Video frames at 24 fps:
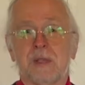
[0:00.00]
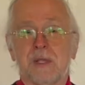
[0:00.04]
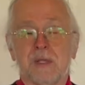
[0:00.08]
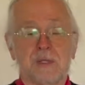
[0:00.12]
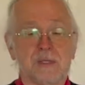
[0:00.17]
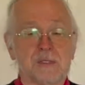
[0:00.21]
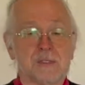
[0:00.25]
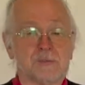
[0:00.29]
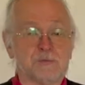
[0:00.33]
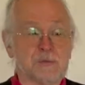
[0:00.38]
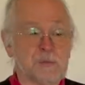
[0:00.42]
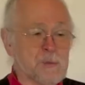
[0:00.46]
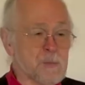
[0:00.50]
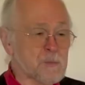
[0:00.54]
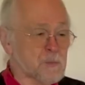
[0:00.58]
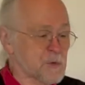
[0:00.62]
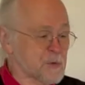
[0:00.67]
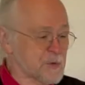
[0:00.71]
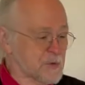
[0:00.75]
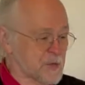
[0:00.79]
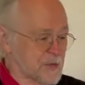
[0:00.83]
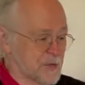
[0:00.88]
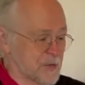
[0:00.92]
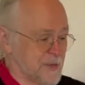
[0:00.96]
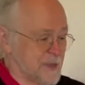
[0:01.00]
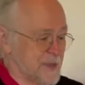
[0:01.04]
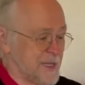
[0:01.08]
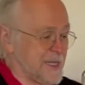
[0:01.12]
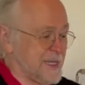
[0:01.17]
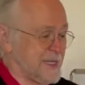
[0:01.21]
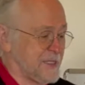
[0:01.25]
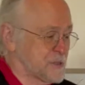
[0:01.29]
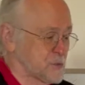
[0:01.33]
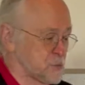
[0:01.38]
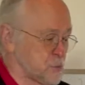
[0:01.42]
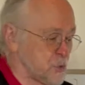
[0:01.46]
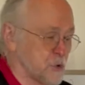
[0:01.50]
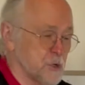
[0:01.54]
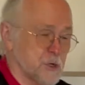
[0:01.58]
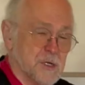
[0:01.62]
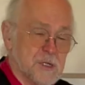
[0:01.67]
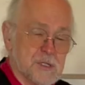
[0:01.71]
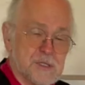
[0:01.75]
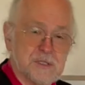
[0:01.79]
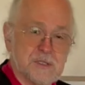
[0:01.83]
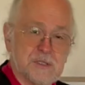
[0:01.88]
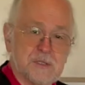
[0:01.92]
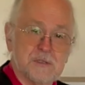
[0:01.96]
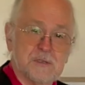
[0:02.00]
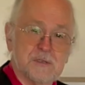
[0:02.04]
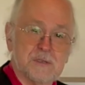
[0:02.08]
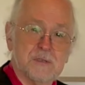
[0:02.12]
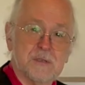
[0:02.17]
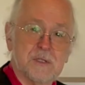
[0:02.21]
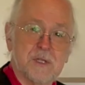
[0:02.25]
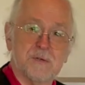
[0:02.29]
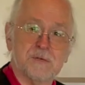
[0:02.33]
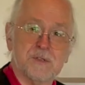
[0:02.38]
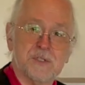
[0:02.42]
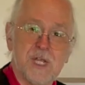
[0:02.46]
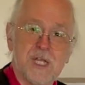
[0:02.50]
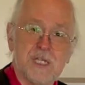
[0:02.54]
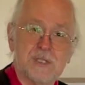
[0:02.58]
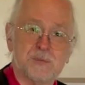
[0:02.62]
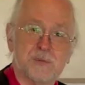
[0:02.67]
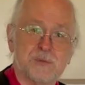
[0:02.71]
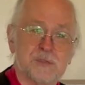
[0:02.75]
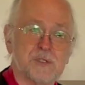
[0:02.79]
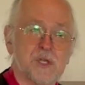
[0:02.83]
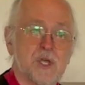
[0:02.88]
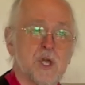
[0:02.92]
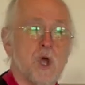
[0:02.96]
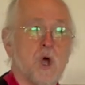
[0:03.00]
Because remember, these works of Shakespeare's